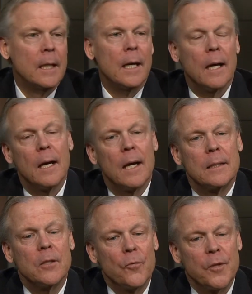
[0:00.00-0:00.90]
Uh, I
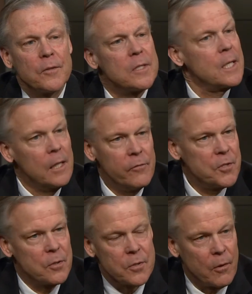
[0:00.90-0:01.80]
don't think that
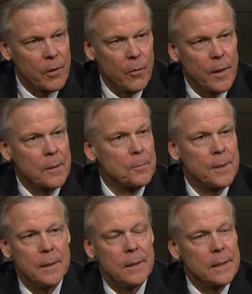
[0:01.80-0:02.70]
television is going away
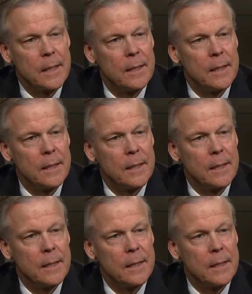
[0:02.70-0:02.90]
completely.